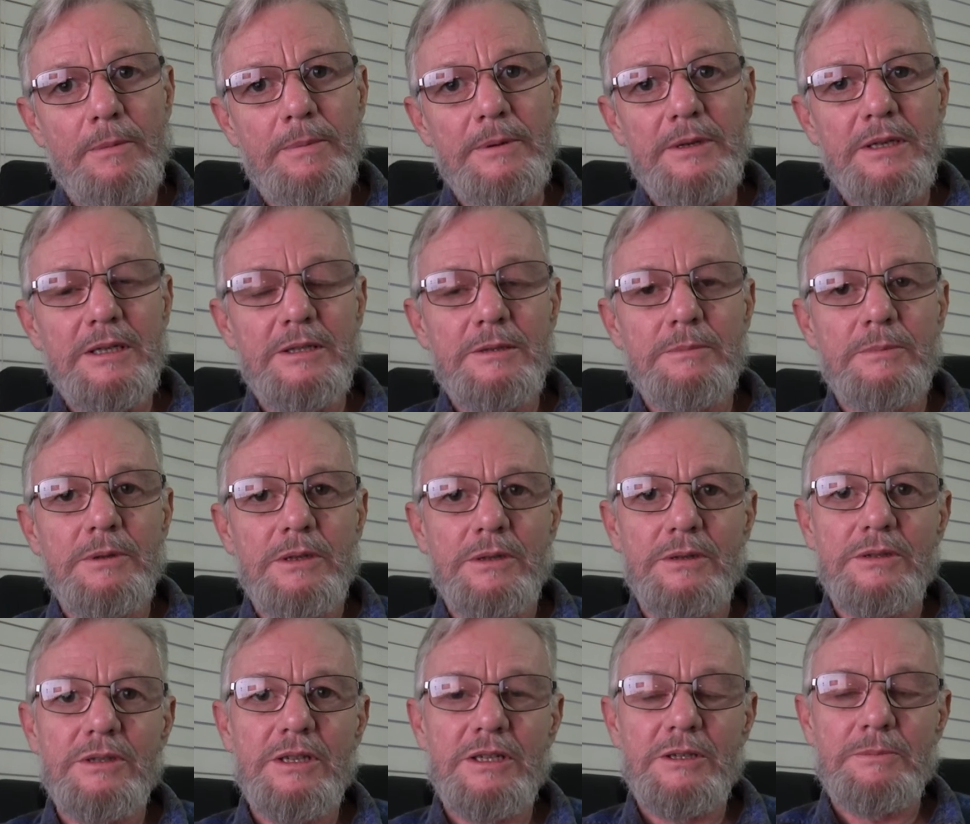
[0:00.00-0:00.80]
properties,
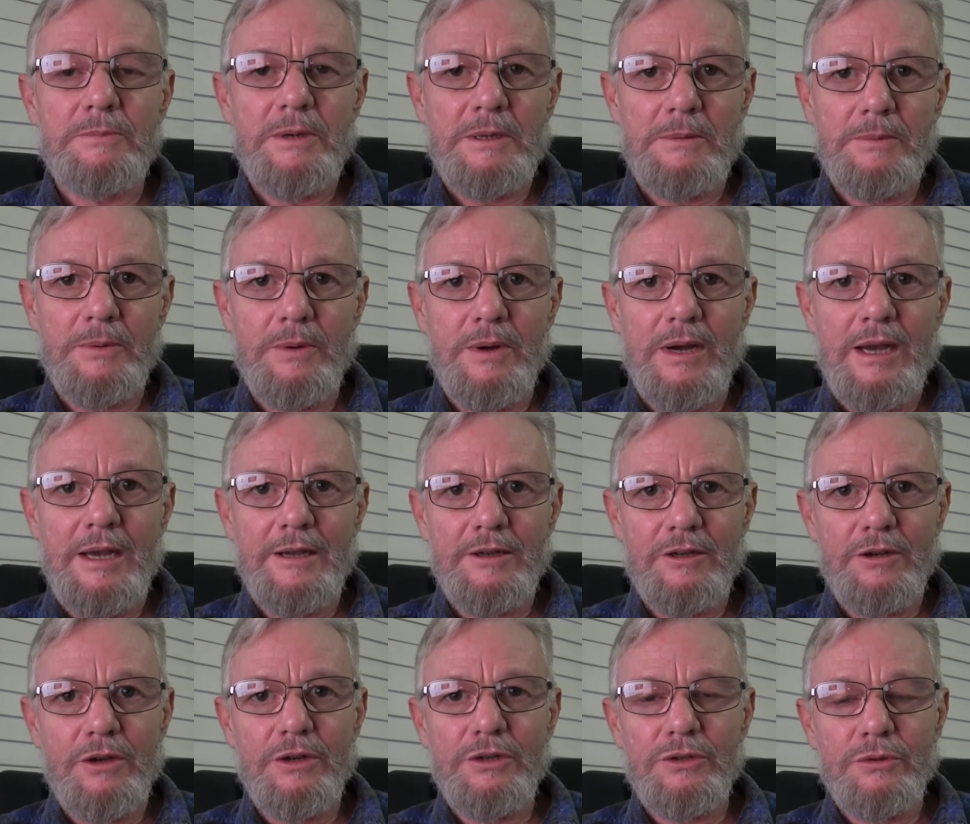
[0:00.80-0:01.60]
because these people
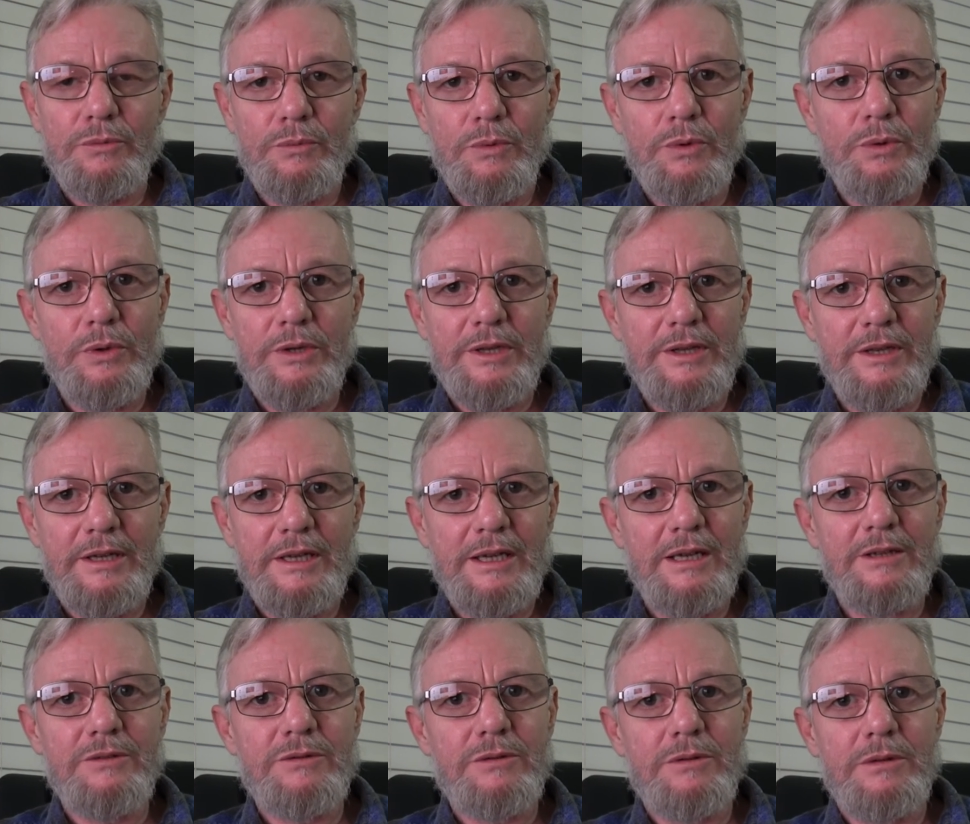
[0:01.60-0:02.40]
aren't going to walk in the
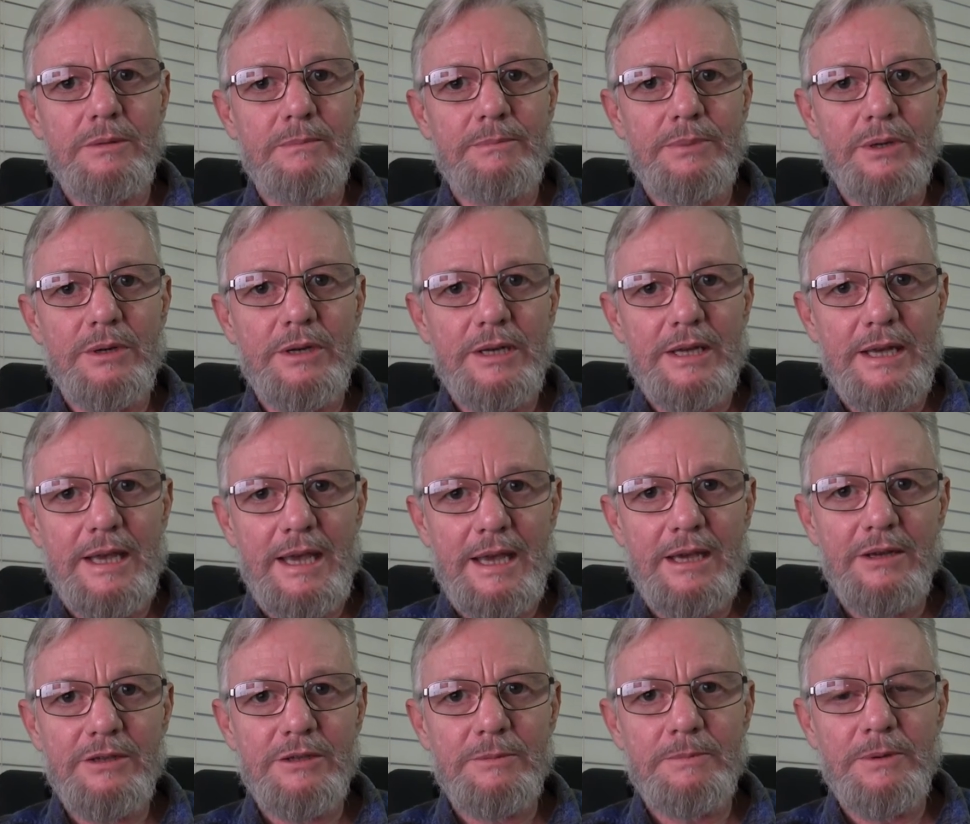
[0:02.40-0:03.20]
country and buy a
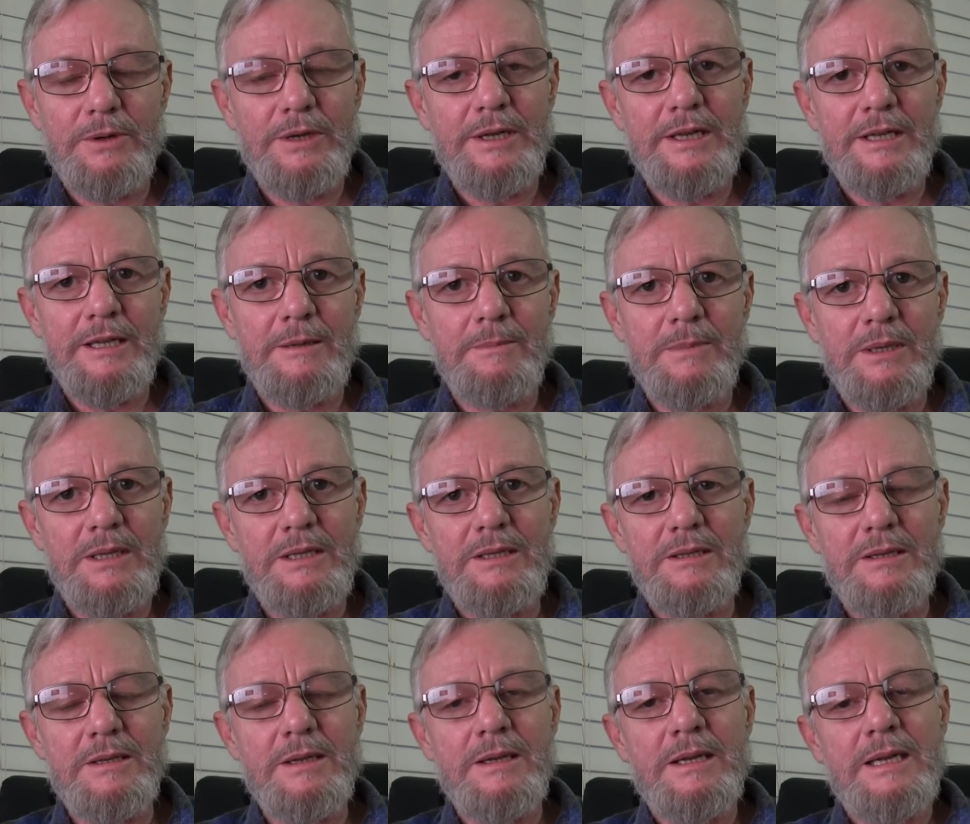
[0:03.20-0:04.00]
house by any
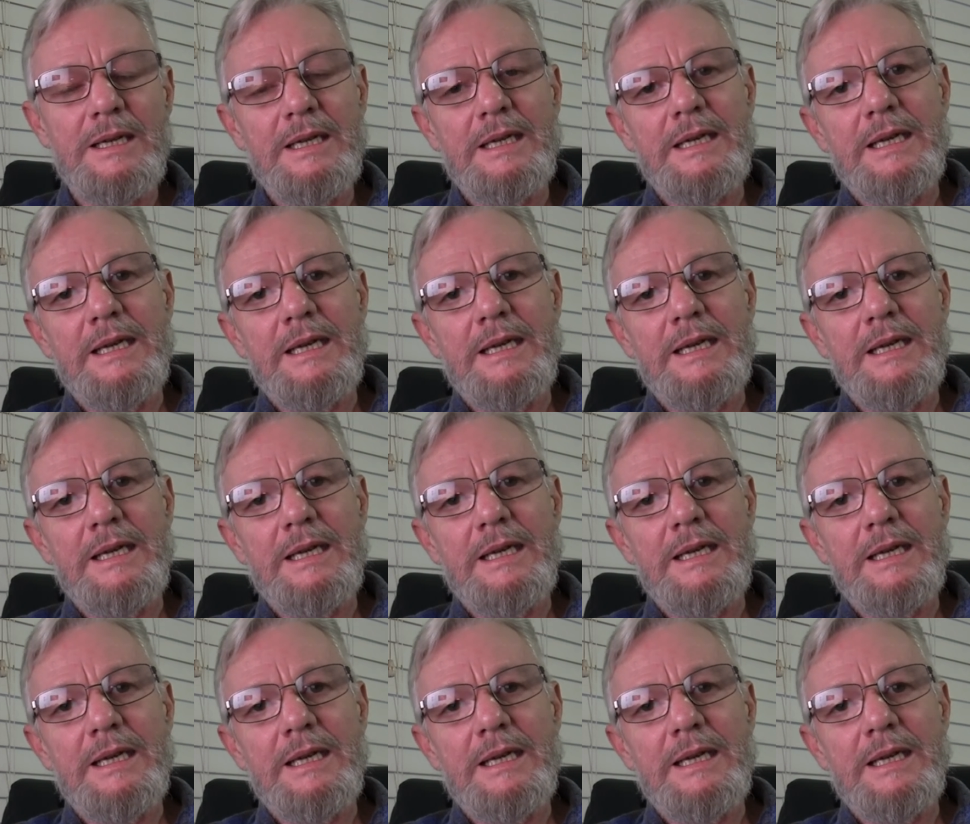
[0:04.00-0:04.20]
means.